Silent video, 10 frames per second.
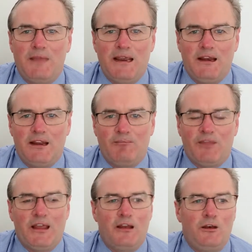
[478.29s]
meaning.
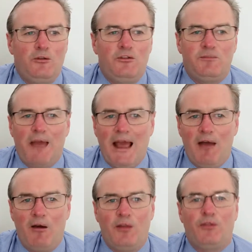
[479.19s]
They can lose
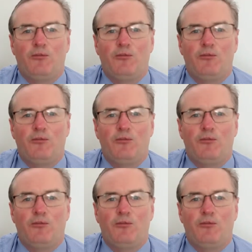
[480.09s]
power